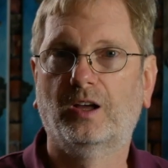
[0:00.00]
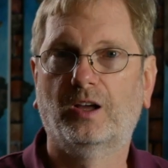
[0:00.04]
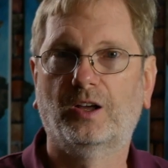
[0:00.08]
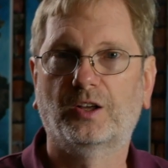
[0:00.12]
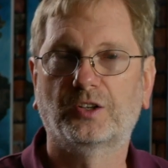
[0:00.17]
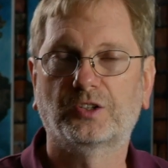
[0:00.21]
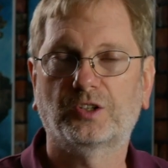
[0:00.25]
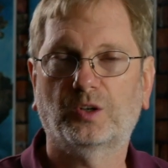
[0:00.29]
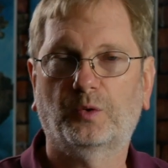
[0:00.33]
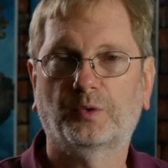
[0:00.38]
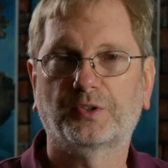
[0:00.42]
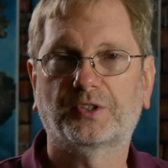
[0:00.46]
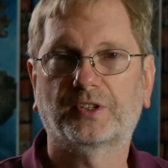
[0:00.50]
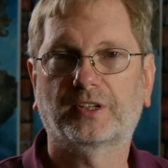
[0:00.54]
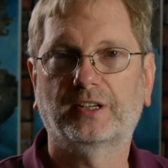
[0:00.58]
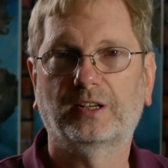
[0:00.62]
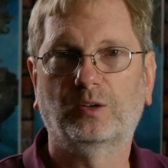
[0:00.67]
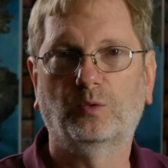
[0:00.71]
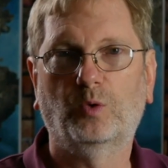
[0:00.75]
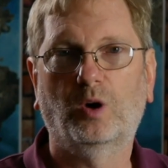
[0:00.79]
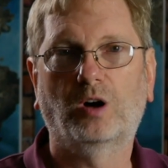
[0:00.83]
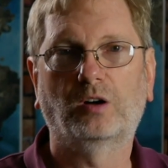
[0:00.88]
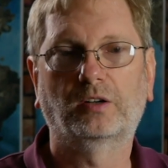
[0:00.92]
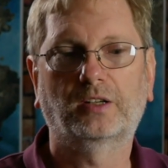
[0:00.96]
So once
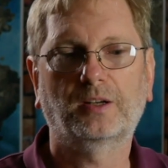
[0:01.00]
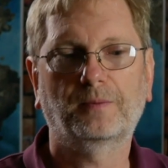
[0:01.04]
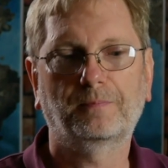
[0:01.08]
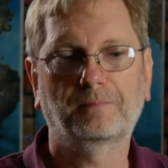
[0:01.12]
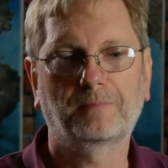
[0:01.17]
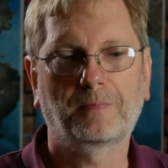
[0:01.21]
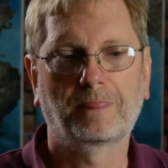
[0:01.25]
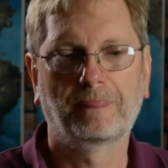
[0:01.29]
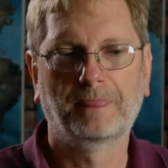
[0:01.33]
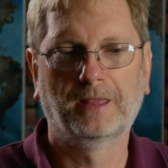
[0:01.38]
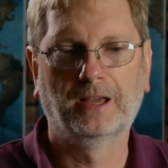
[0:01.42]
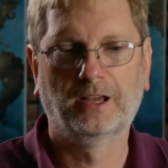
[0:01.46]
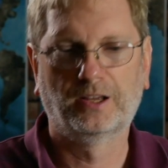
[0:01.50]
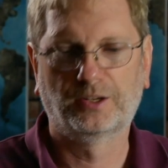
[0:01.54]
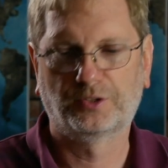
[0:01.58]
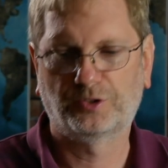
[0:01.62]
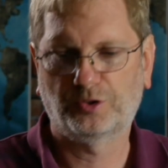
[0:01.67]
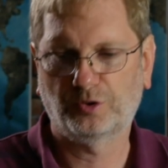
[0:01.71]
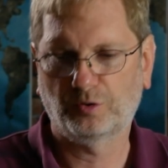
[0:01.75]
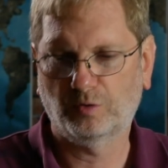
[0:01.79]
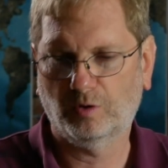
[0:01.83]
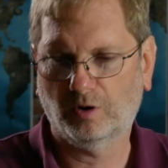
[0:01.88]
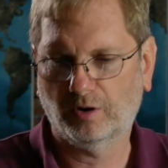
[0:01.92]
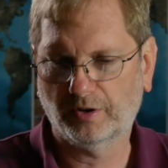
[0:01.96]
again, welcome
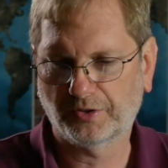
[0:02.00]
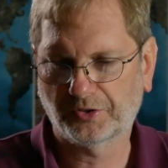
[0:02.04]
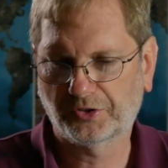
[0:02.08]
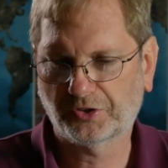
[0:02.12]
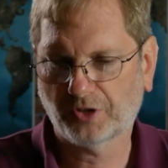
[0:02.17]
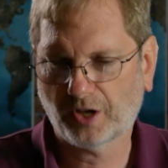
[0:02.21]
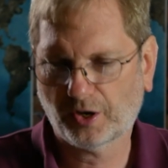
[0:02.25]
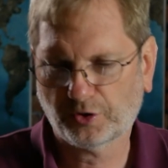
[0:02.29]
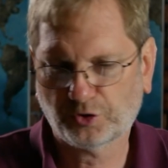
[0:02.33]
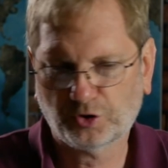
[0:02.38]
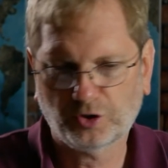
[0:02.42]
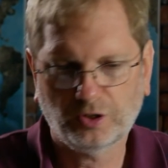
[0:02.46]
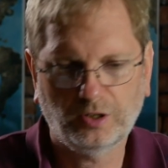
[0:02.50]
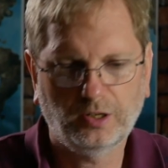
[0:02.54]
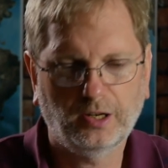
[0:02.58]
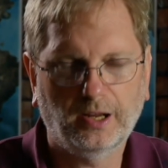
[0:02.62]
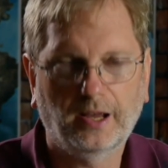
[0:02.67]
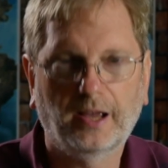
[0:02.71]
to our session,